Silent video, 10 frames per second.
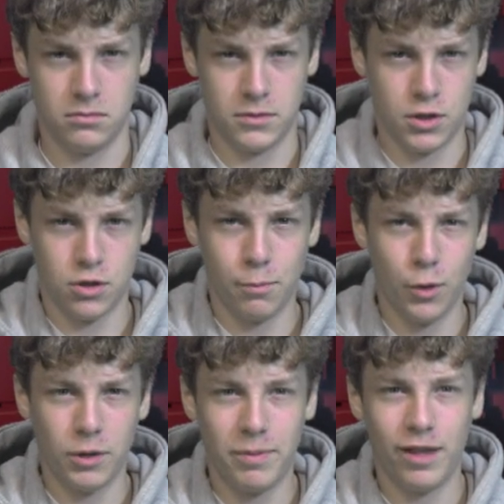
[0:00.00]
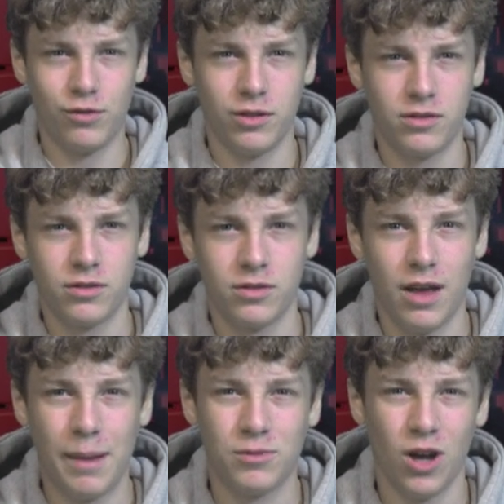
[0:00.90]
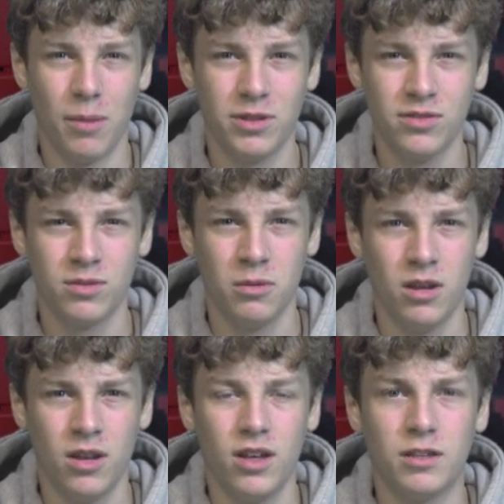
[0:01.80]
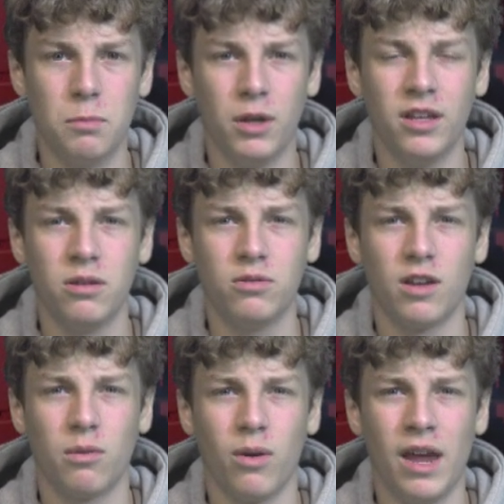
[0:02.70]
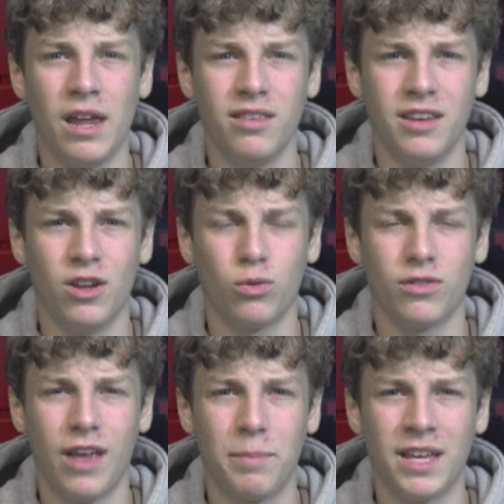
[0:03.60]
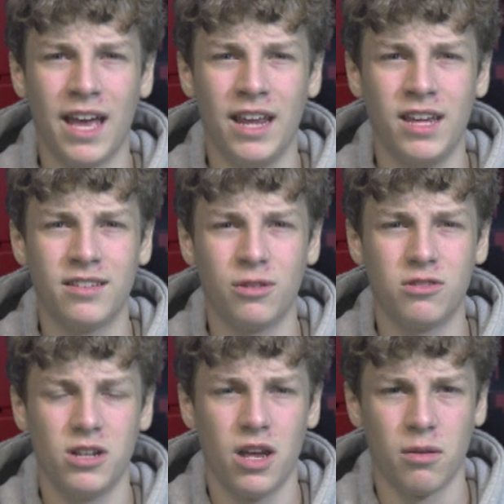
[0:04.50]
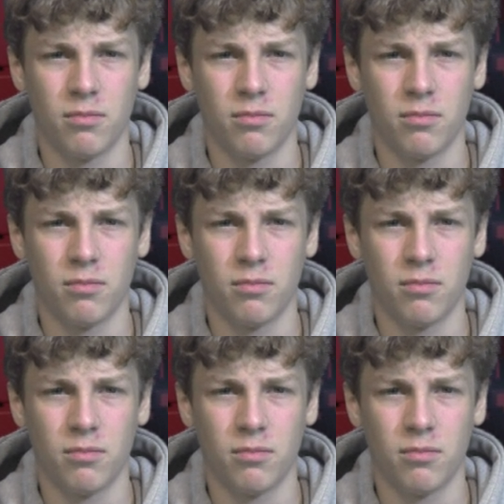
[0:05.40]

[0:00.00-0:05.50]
Good morning, Patriots. I'm Thomas. It's Monday, January 8th, and here's what's happening at A Town today.